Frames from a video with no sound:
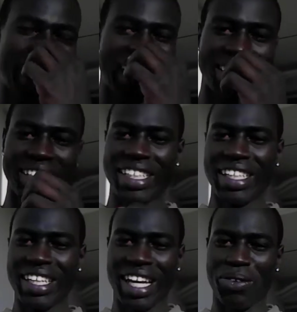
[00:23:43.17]
I, that's
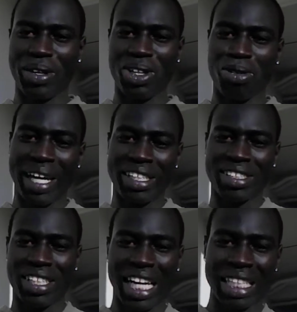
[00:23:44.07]
I want to go back
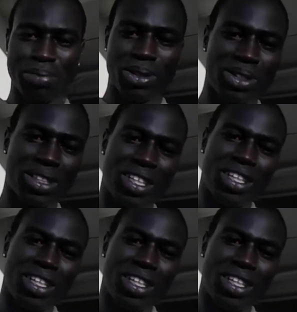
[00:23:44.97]
to the hospital.